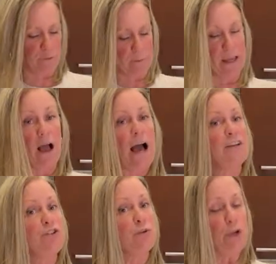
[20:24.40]
me. I
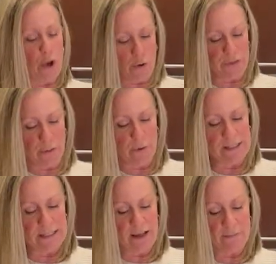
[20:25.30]
do know that
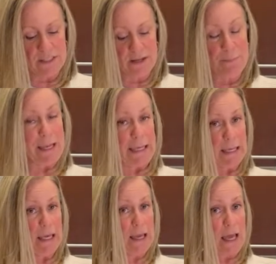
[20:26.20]
once it comes to
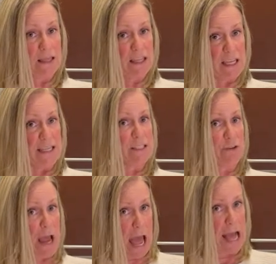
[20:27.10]
baking and the things that
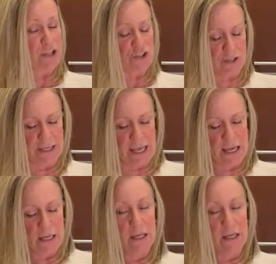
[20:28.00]
are actually